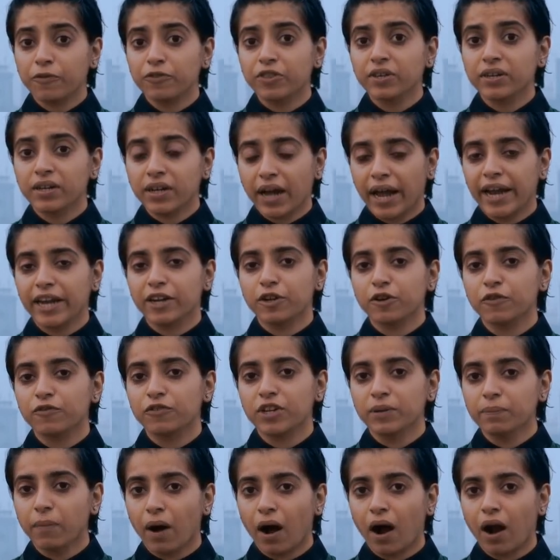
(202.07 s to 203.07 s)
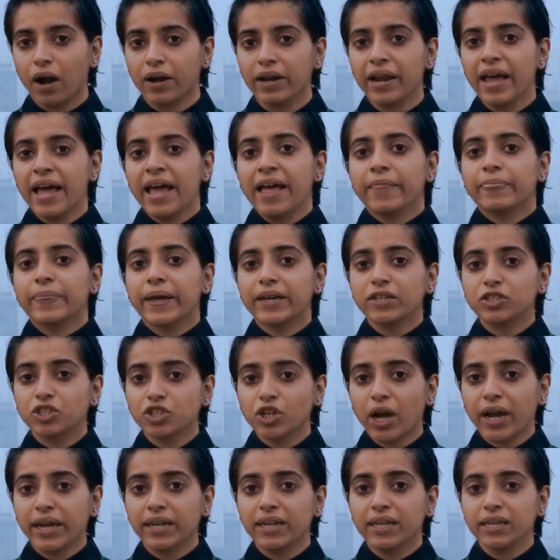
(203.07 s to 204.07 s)
for the kind of demand that
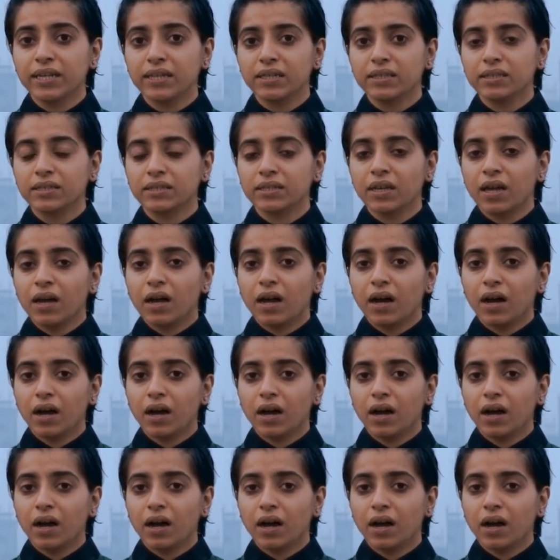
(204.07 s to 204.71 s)
Chinese